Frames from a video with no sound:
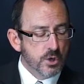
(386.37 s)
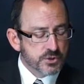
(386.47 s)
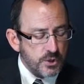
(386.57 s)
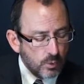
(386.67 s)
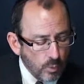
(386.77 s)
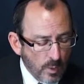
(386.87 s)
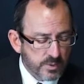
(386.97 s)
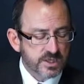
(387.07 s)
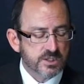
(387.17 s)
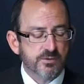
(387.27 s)
So, what
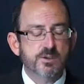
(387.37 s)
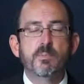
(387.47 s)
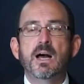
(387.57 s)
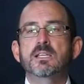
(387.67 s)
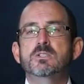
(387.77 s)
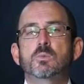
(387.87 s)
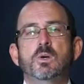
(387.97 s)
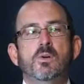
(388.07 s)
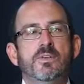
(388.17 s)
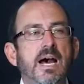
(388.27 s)
was his response?
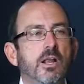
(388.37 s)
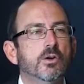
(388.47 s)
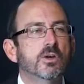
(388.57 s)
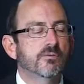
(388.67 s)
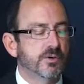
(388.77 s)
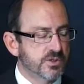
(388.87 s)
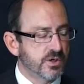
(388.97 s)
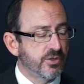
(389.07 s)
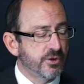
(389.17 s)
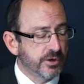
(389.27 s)
Well, now look at verse
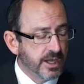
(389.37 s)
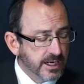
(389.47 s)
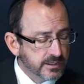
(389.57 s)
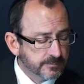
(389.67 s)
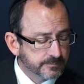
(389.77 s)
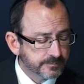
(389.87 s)
38.